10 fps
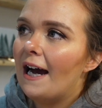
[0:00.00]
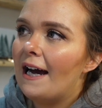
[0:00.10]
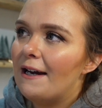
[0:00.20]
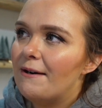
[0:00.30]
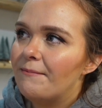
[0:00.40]

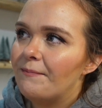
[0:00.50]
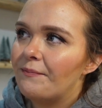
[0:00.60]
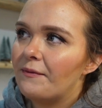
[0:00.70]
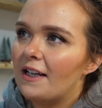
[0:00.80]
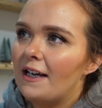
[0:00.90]

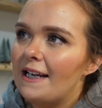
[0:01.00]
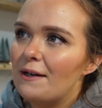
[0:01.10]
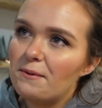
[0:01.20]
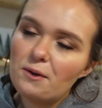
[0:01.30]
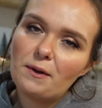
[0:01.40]
And
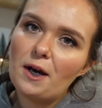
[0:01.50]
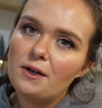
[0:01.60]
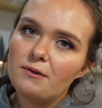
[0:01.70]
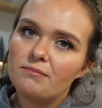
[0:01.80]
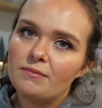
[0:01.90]
he'll be coming
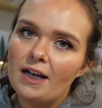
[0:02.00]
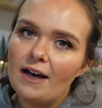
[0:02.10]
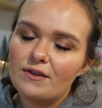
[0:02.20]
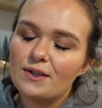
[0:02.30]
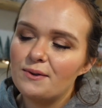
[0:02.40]
home
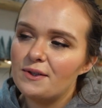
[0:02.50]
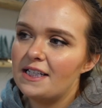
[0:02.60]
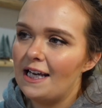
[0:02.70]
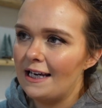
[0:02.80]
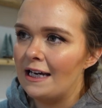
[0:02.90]
after school
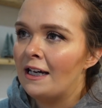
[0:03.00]
today.